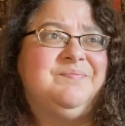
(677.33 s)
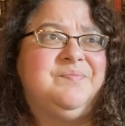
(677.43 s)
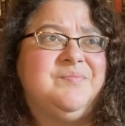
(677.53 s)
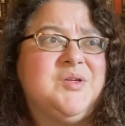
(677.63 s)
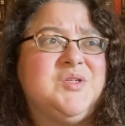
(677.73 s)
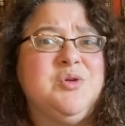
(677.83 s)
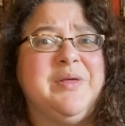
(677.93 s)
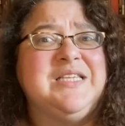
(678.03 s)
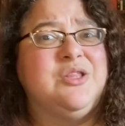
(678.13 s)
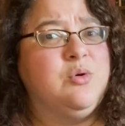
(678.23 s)
there's no
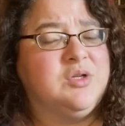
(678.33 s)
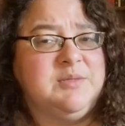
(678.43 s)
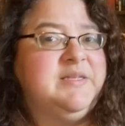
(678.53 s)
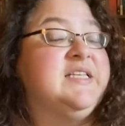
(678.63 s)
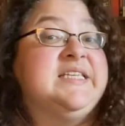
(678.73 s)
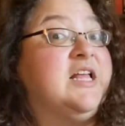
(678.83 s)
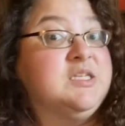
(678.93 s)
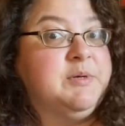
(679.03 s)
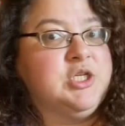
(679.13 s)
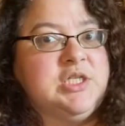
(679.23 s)
place local to me that sells
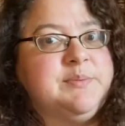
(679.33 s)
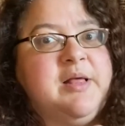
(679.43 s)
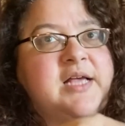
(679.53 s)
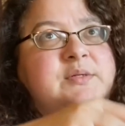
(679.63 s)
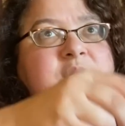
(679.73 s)
Picture This Plus, so I